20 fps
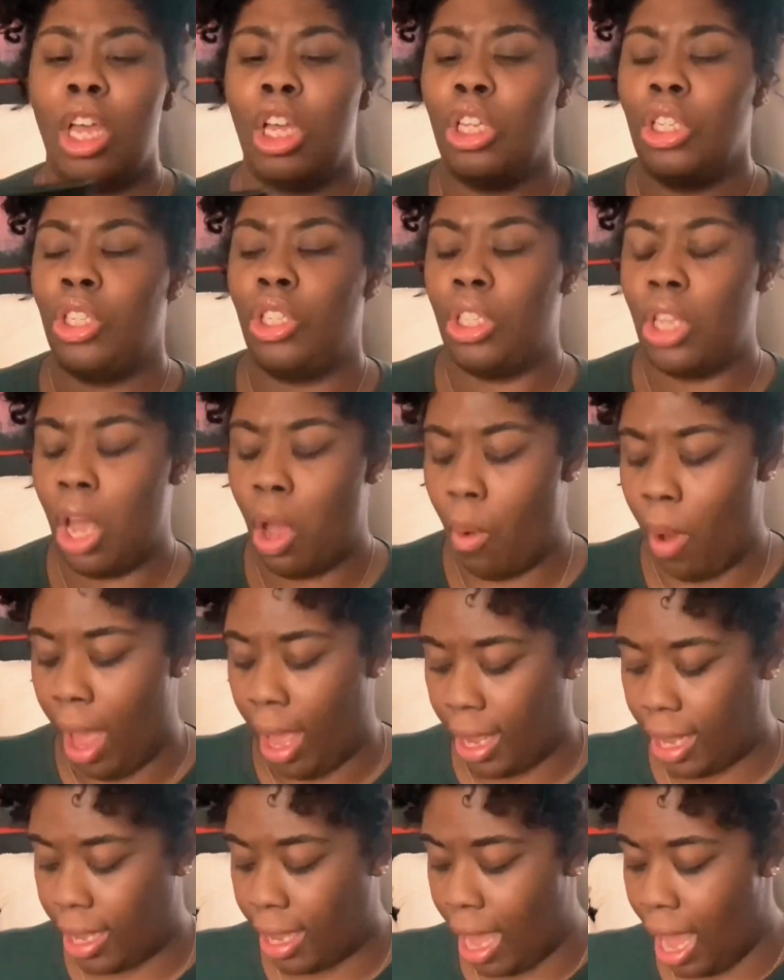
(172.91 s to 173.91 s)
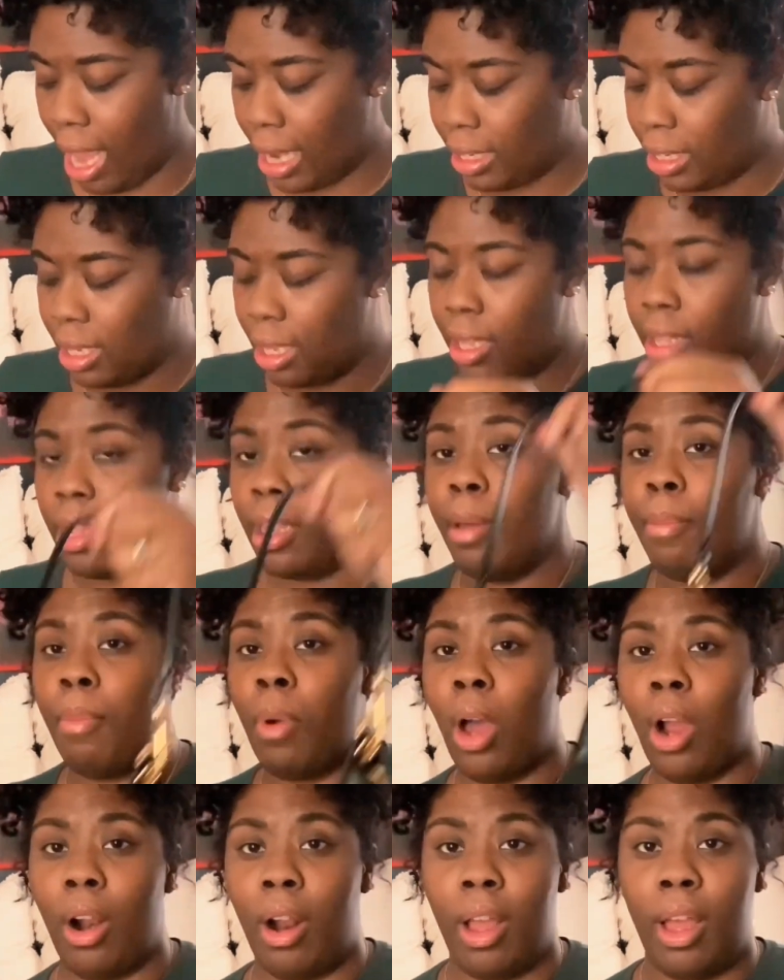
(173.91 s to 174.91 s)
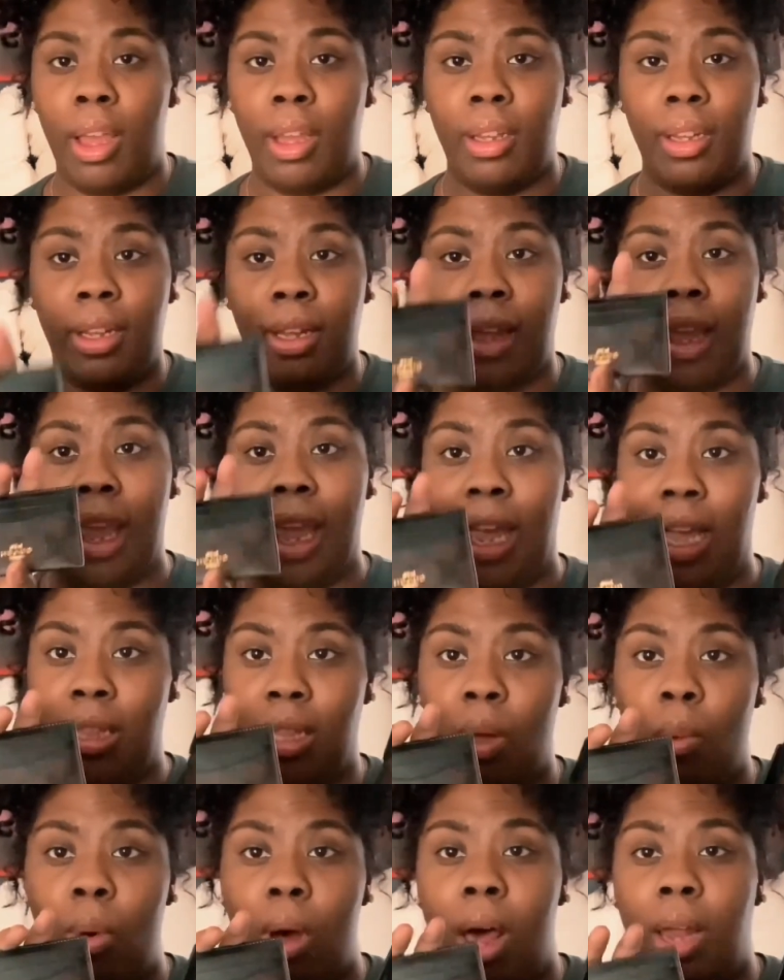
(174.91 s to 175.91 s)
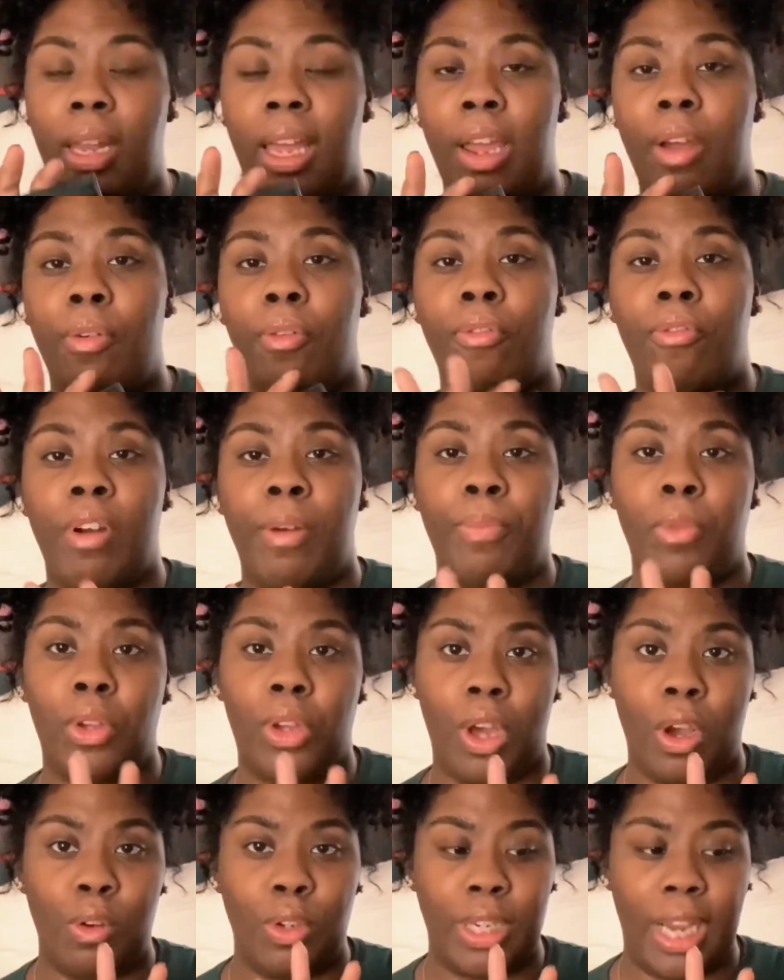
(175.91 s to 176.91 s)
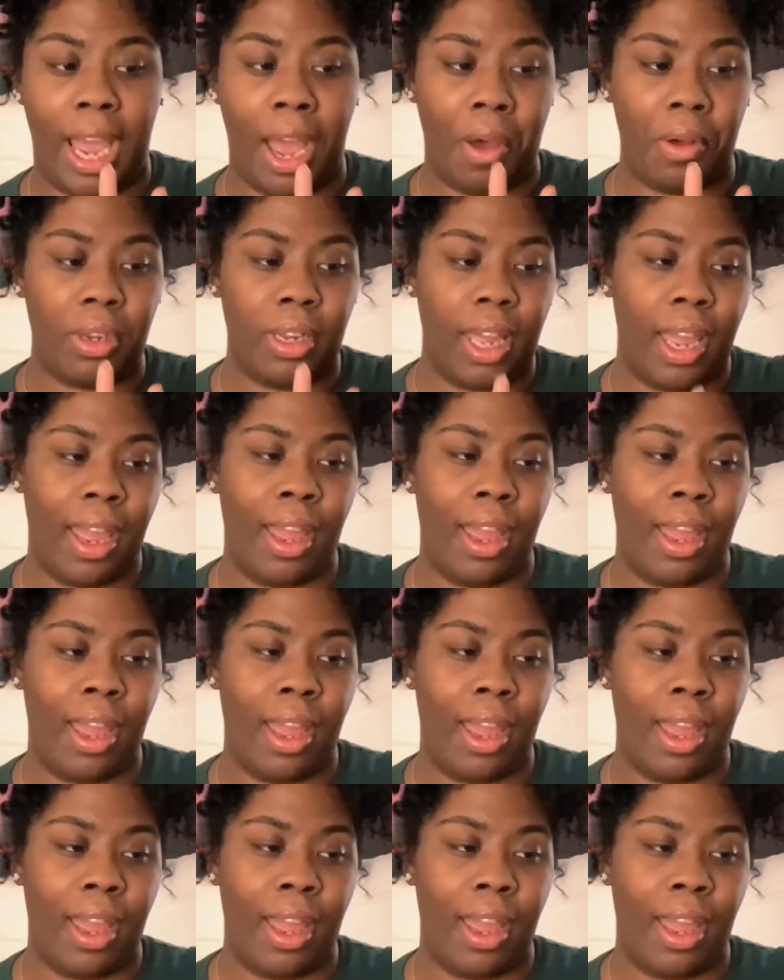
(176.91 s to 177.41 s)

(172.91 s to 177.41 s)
So I got the Mara and the wallet from the Coach outlet.